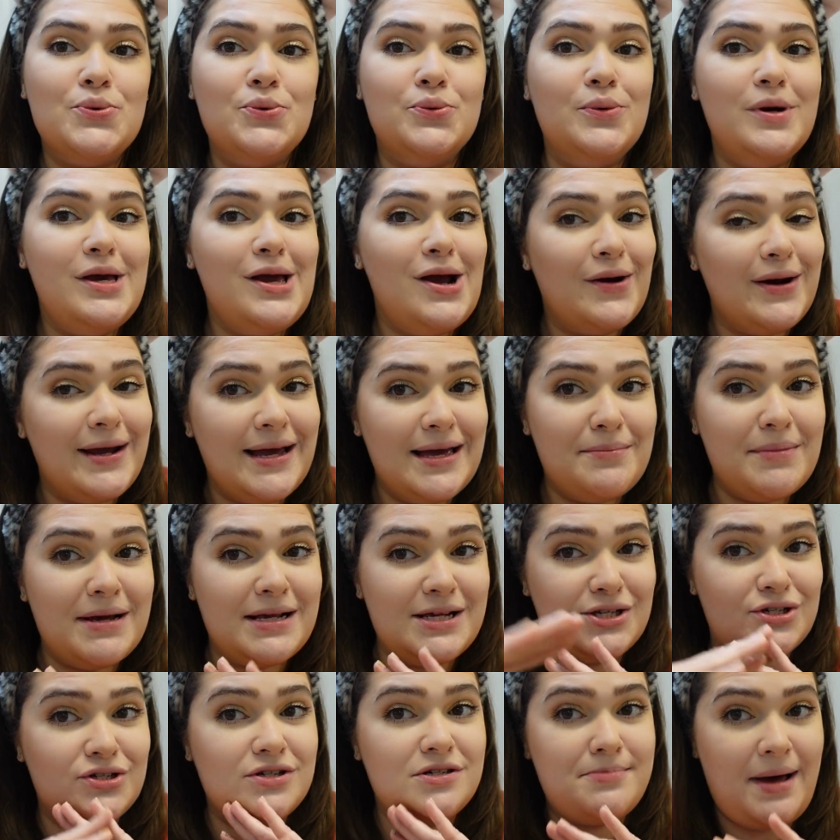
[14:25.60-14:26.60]
we are in my
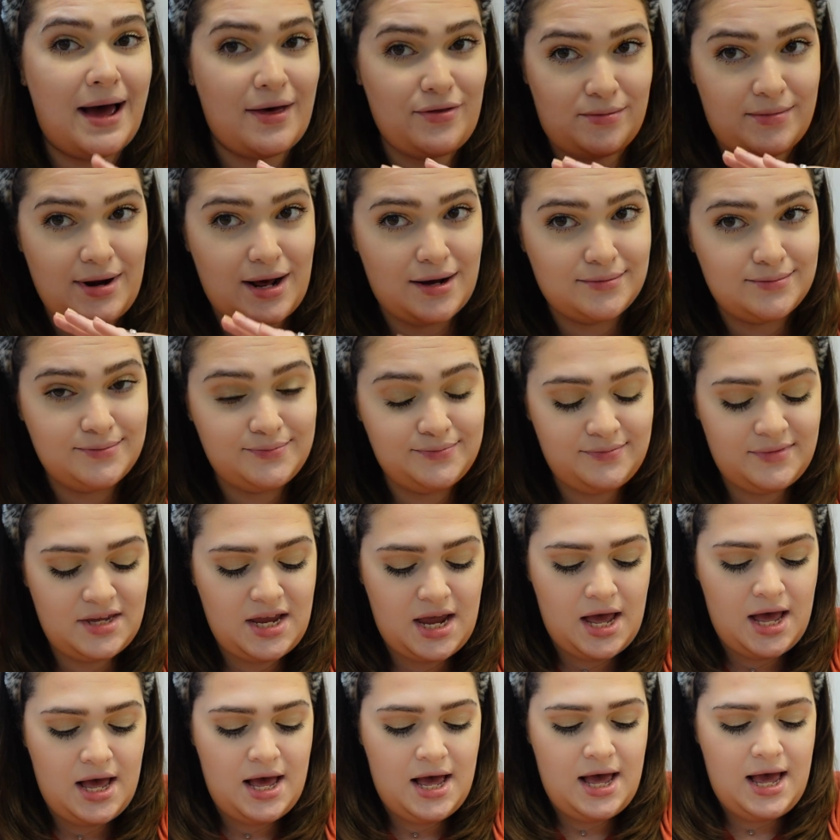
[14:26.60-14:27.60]
sister's bathroom now,
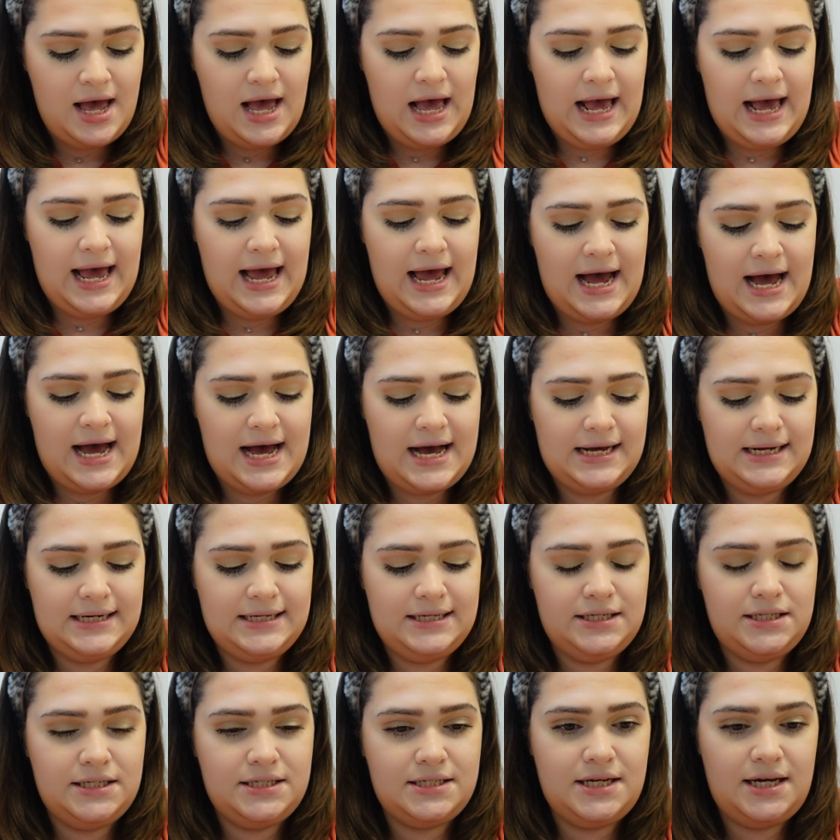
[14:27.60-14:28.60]

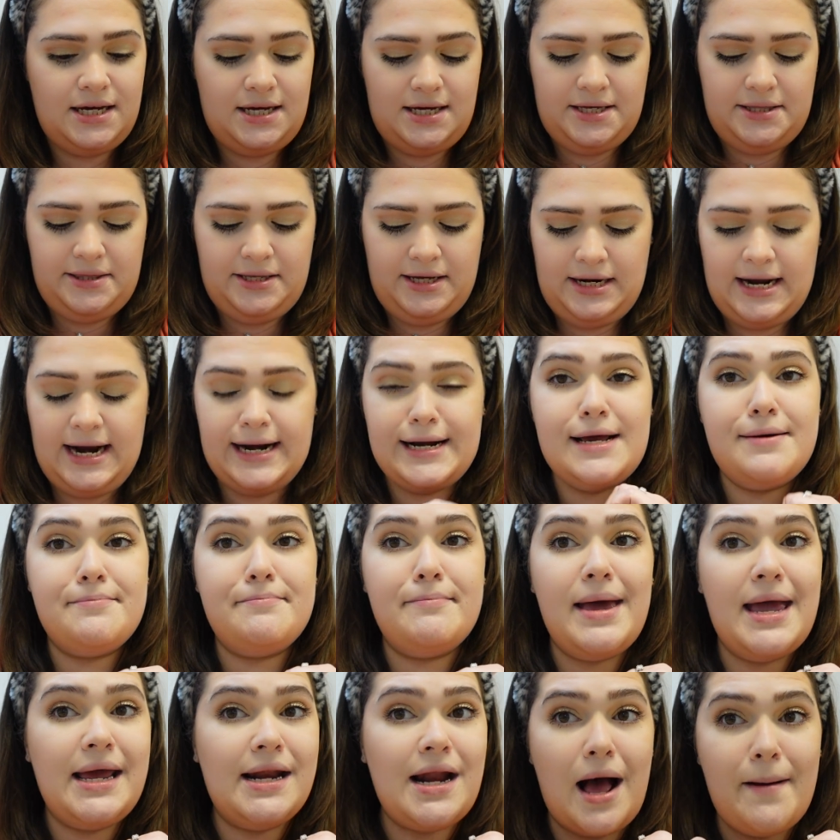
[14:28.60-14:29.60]
and the lighting
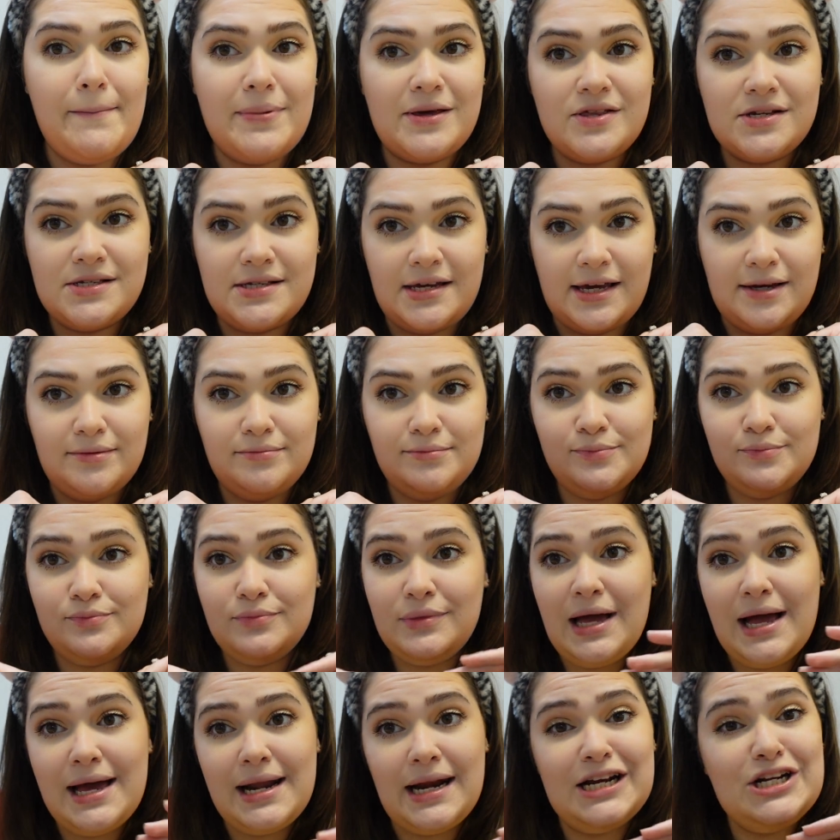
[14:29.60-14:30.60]
may not be the same,
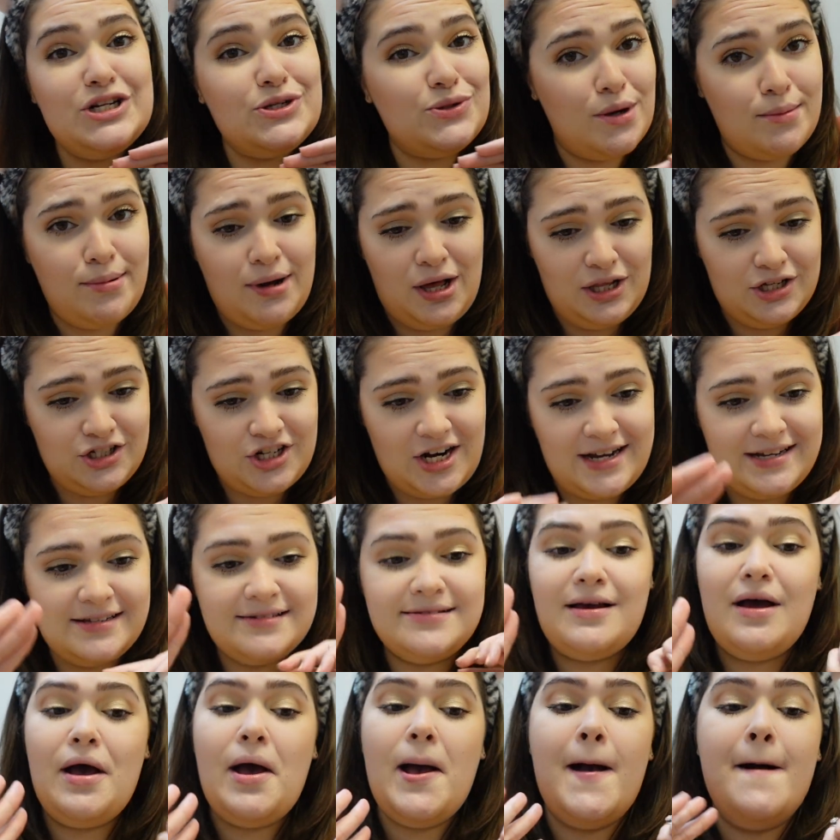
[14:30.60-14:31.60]
and I do
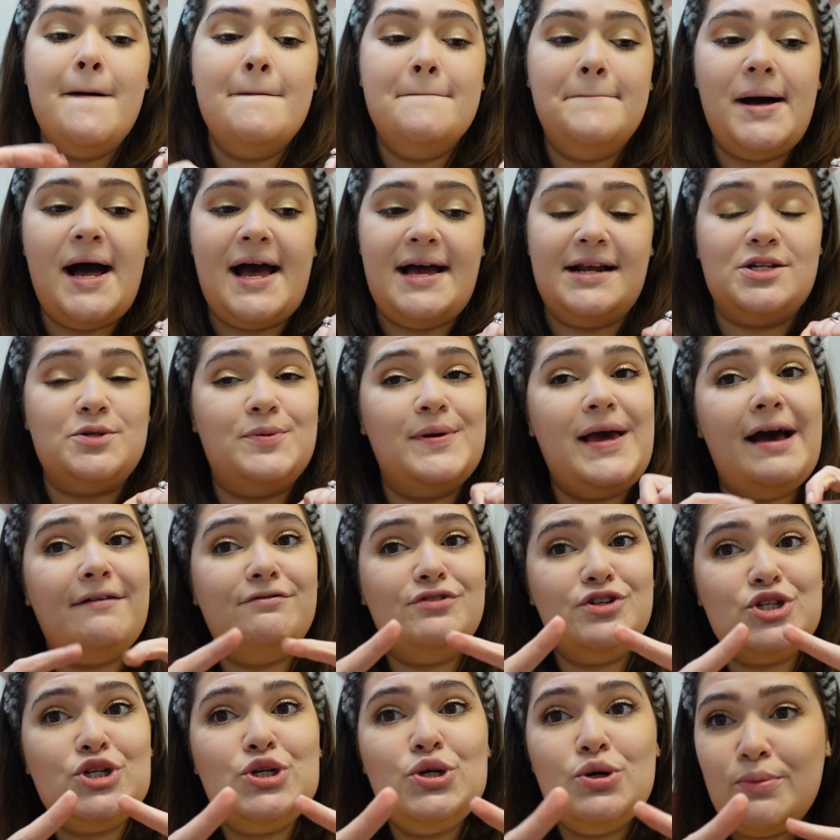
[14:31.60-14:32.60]
apologize, but we
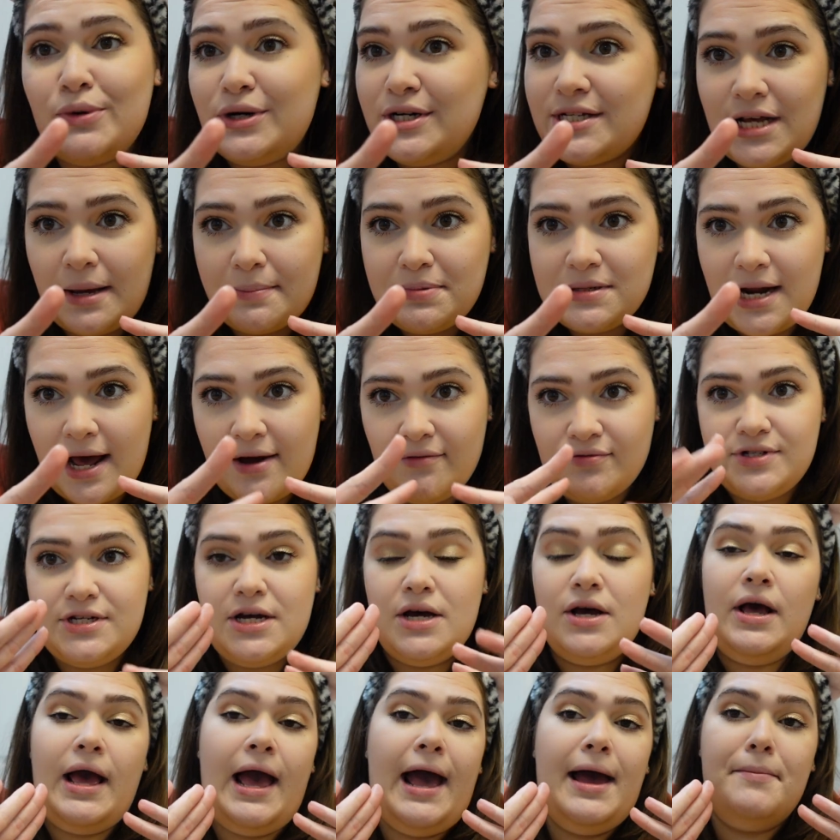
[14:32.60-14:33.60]
have two more steps left.
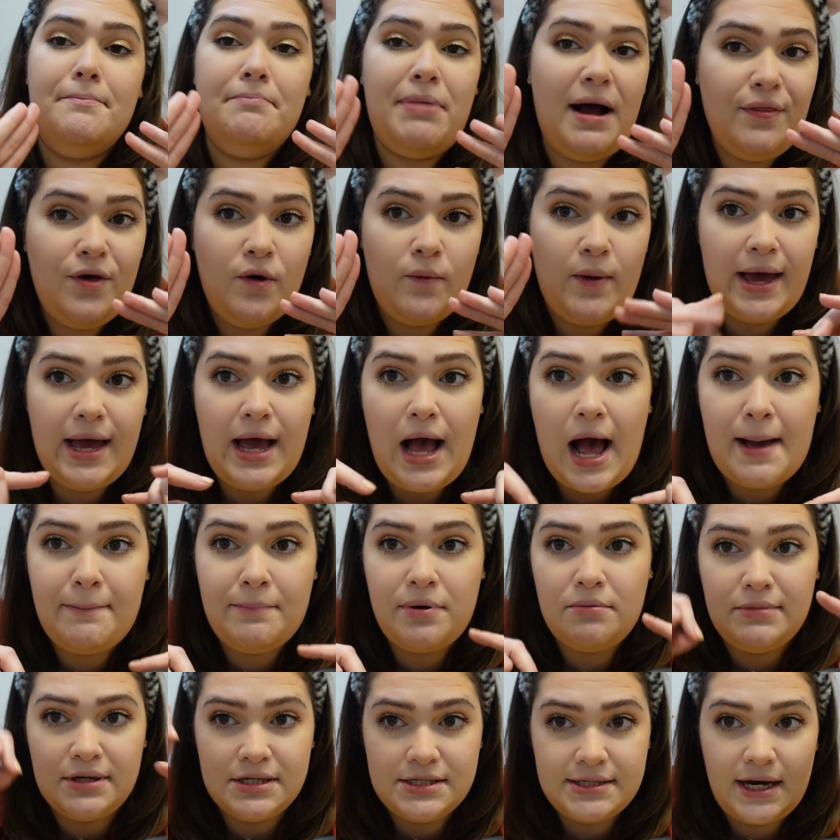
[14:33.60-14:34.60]
And by the way, I
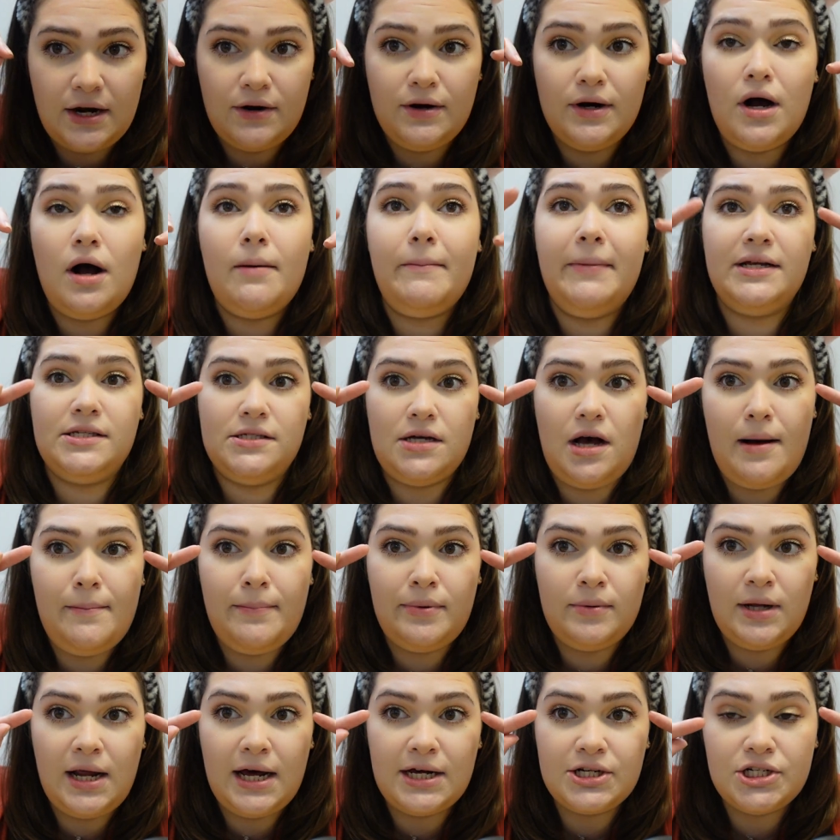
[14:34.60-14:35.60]
put mascara on my
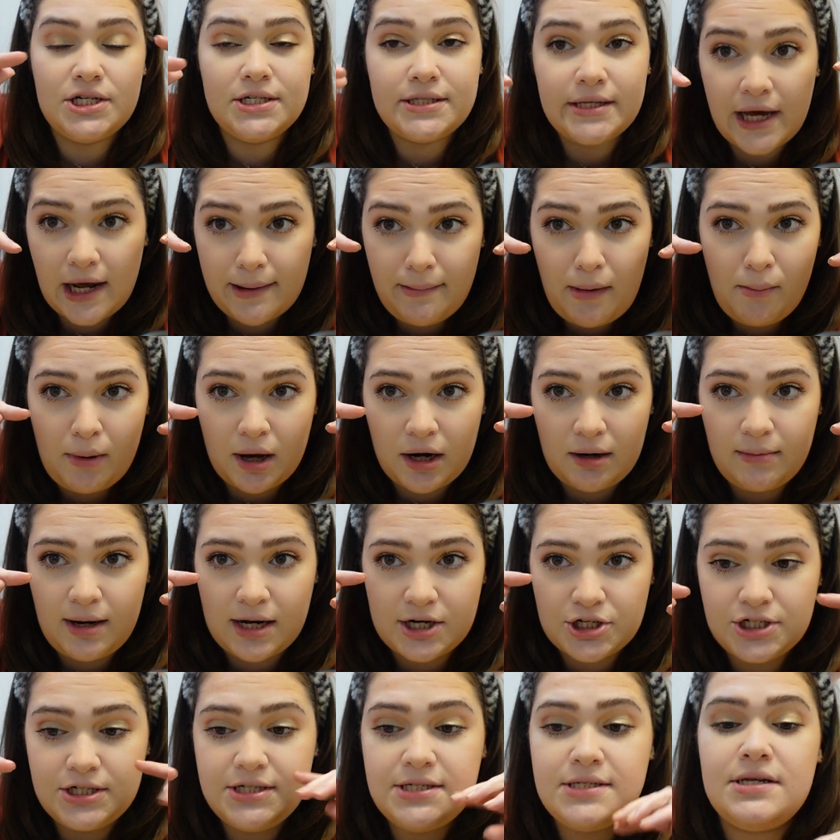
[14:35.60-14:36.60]
top lashes and on my bottom
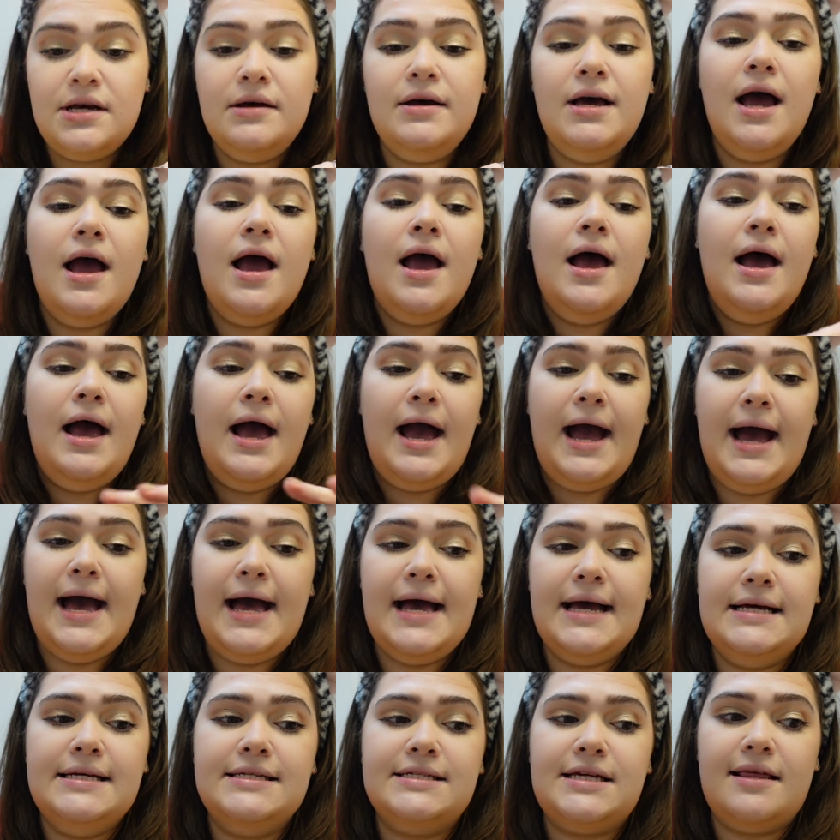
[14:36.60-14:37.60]
lashes,
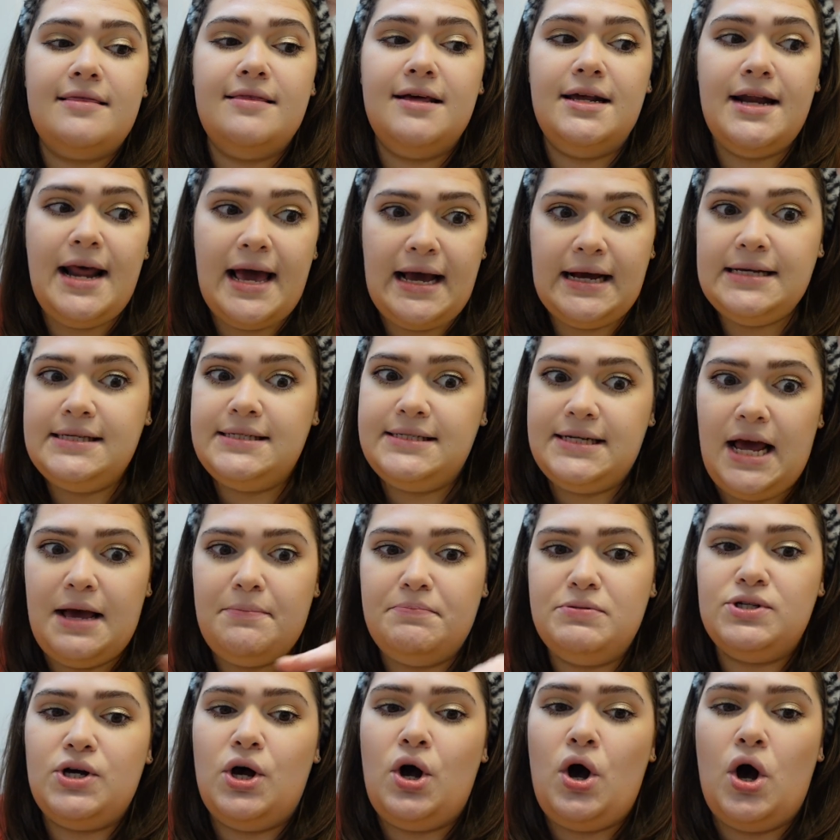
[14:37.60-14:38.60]
and the next
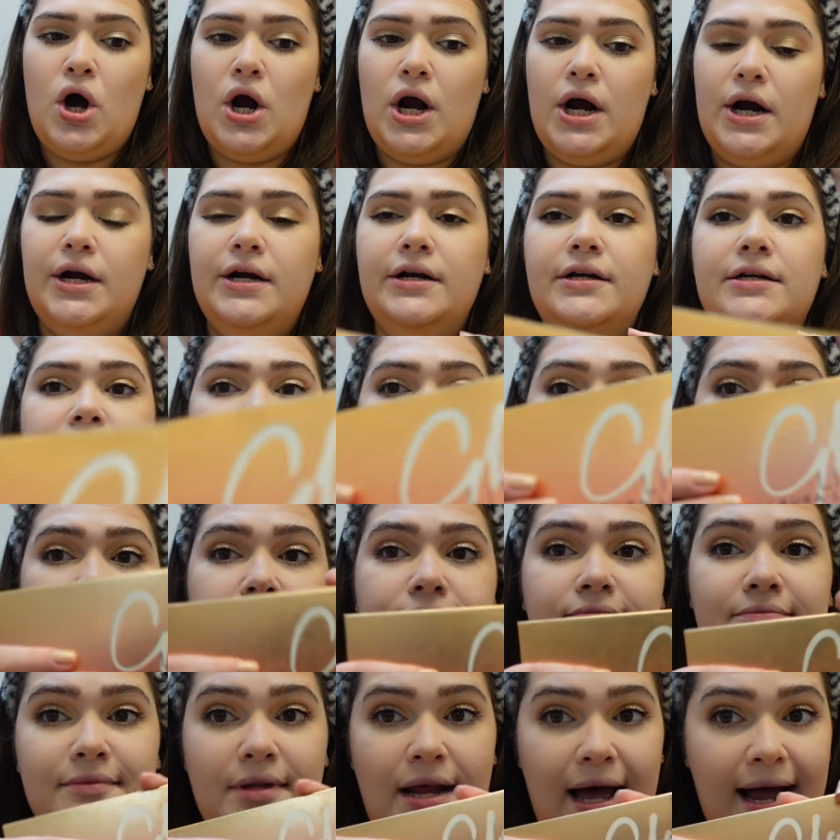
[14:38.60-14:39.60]
steps are
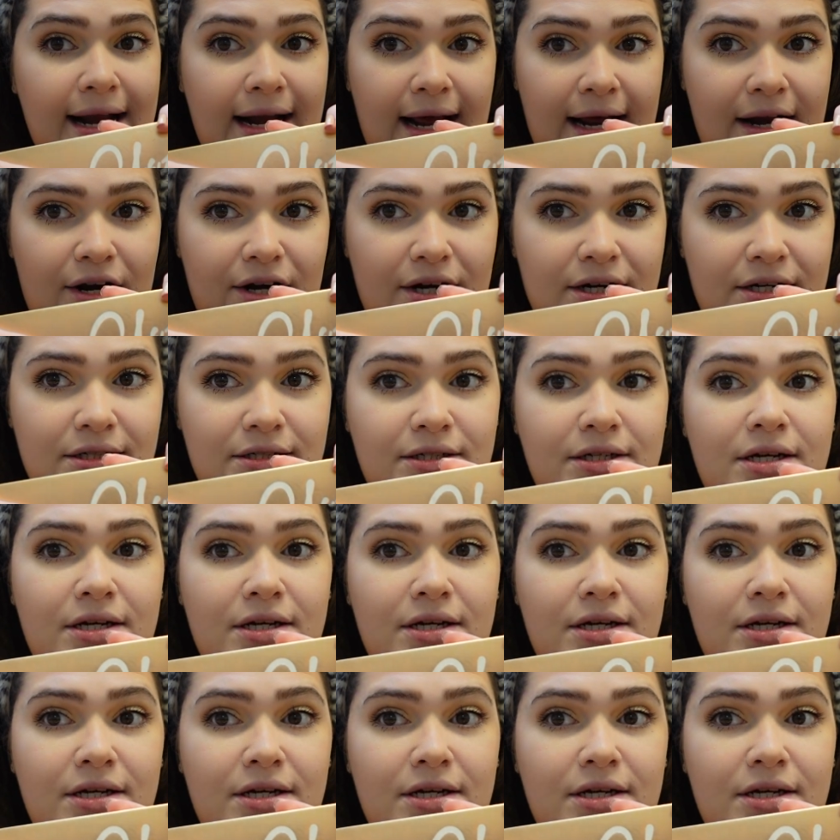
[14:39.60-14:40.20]
highlighter.